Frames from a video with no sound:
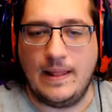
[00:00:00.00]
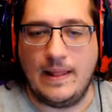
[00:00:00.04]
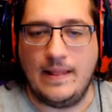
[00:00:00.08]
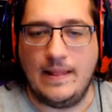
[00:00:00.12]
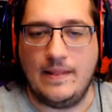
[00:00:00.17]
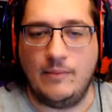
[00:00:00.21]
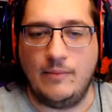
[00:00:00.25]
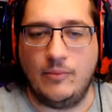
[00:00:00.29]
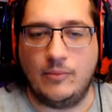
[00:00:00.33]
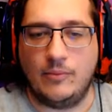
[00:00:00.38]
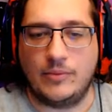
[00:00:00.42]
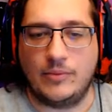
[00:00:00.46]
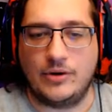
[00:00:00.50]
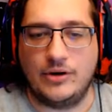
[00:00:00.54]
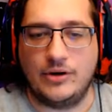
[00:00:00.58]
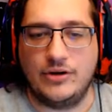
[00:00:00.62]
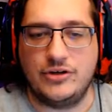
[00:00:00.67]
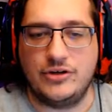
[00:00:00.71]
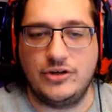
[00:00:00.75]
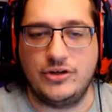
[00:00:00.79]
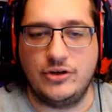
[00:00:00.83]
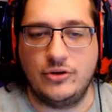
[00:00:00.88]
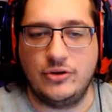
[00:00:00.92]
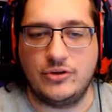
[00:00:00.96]
And then what we're going to
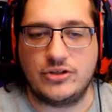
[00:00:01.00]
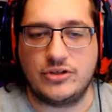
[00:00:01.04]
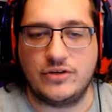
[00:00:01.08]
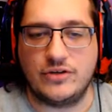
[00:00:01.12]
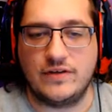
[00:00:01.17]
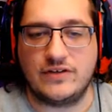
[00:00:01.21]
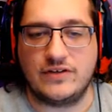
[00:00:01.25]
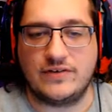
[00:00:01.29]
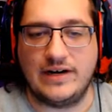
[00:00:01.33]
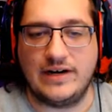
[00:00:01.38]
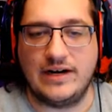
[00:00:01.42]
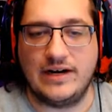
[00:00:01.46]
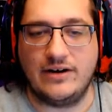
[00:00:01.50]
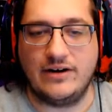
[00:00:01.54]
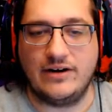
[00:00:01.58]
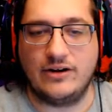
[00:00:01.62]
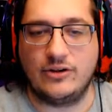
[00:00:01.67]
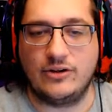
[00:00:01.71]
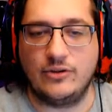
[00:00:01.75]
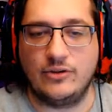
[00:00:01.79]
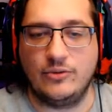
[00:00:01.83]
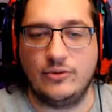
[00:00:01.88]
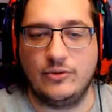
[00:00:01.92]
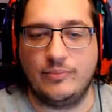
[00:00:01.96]
do, so this right here,
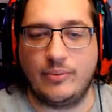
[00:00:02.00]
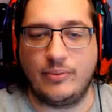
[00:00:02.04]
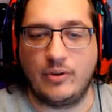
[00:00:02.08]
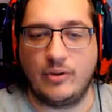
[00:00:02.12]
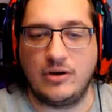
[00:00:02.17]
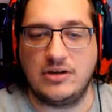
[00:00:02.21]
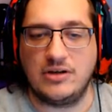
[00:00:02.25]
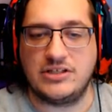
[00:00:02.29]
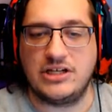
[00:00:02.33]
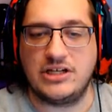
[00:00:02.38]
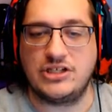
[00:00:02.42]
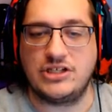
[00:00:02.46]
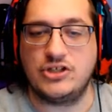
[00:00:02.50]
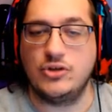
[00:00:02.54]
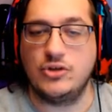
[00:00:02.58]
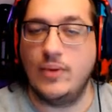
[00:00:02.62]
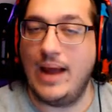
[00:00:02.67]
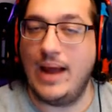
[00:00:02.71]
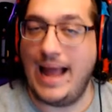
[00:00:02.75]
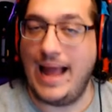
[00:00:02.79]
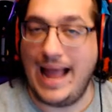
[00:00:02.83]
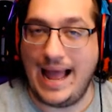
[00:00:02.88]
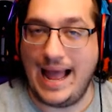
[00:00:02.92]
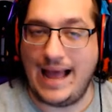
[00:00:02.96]
include parts that you
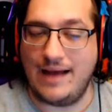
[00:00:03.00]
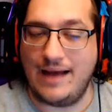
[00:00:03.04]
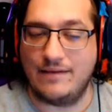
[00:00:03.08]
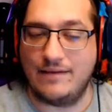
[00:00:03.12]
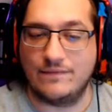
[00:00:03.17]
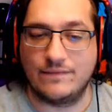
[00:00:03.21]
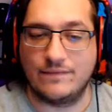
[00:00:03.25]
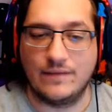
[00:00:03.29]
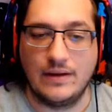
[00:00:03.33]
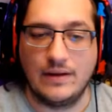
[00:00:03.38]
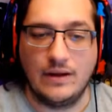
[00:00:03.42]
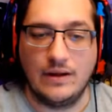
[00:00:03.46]
have.